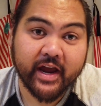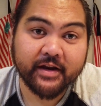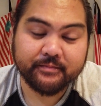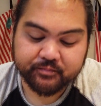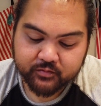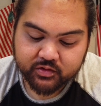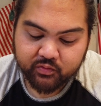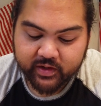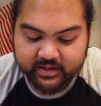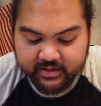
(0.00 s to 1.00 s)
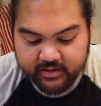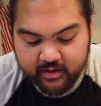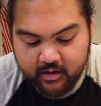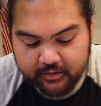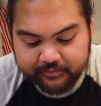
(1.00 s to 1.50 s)
8 twist
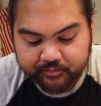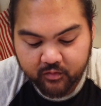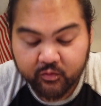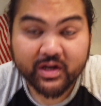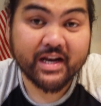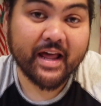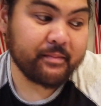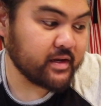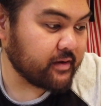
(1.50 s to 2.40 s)
with lemon.